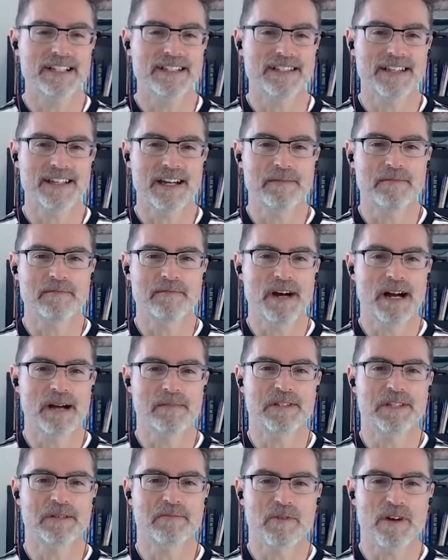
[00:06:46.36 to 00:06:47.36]
is that
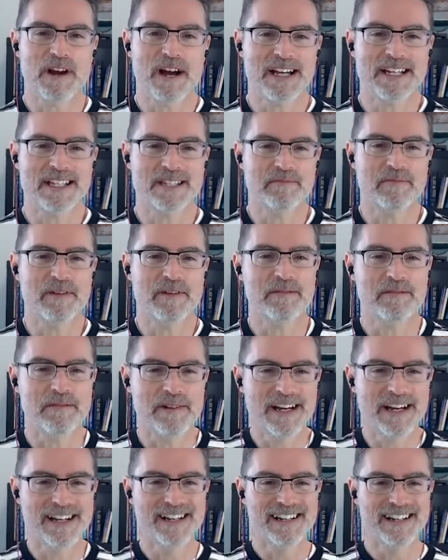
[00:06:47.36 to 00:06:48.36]
I'm surprised by
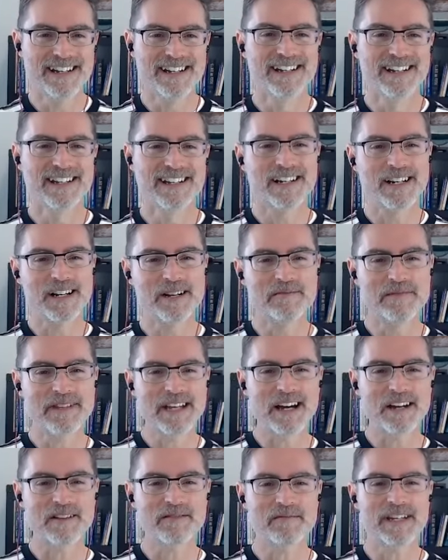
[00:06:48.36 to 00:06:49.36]
what comes
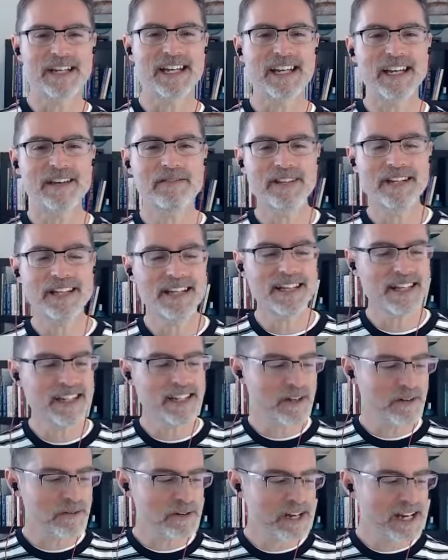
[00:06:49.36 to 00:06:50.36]
out of me, even, you
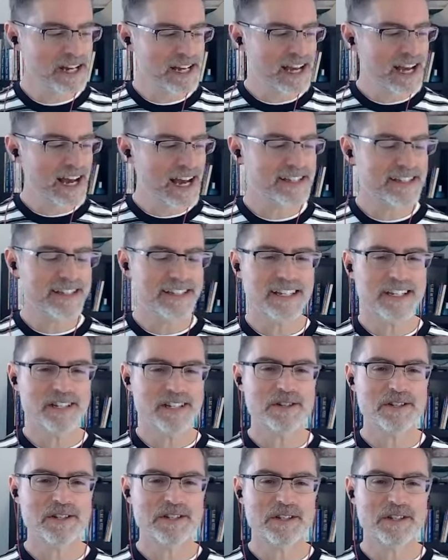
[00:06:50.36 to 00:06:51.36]
know, as a
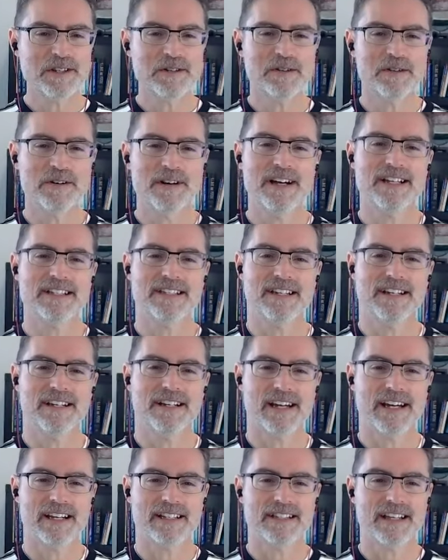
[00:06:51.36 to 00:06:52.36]
teacher too, or as
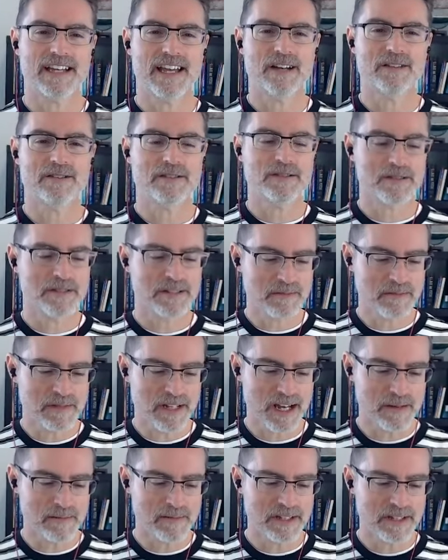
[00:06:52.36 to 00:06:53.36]
a counselor,
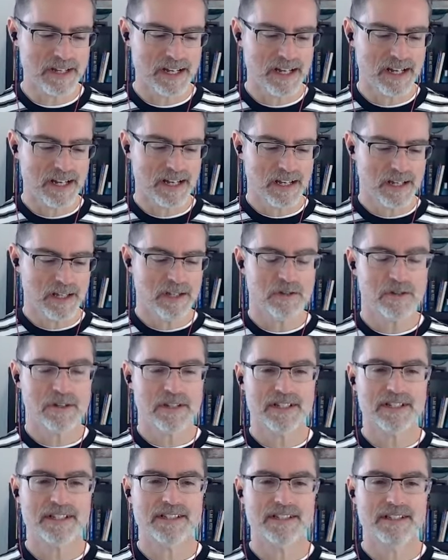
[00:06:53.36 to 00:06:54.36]
sometimes you
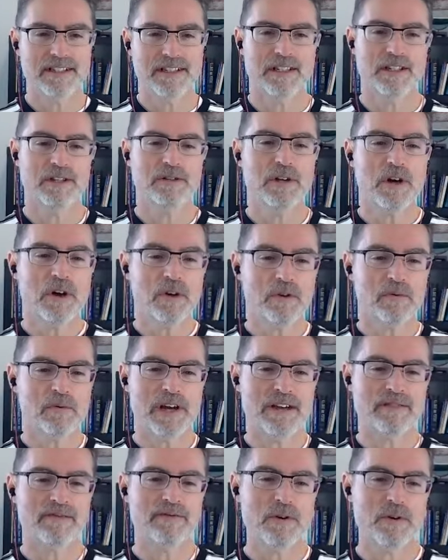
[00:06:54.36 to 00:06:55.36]
can, you know, the
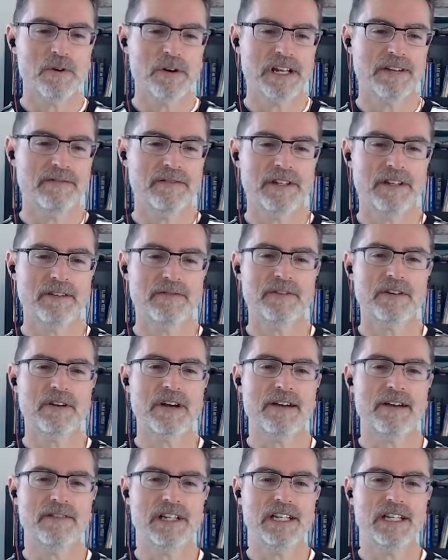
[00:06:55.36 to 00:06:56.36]
way forward, even if you
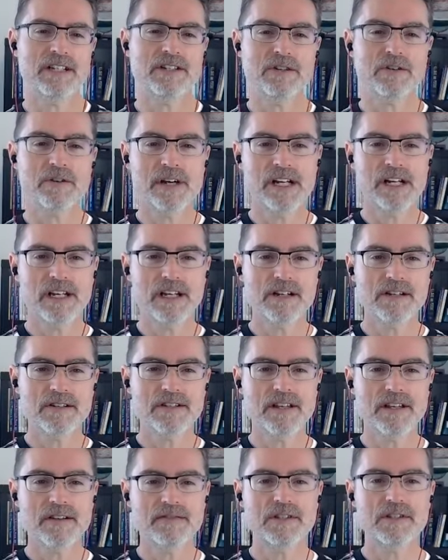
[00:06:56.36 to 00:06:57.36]
haven't integrated it
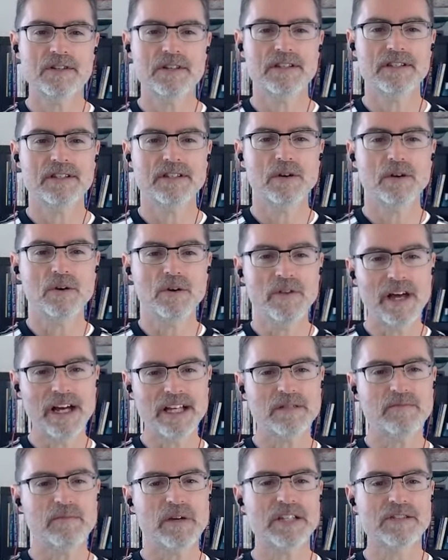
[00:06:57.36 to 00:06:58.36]
yourself, so you can still hold that
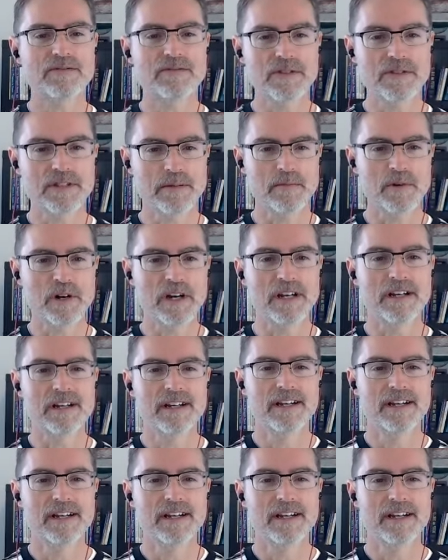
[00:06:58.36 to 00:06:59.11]
space for someone.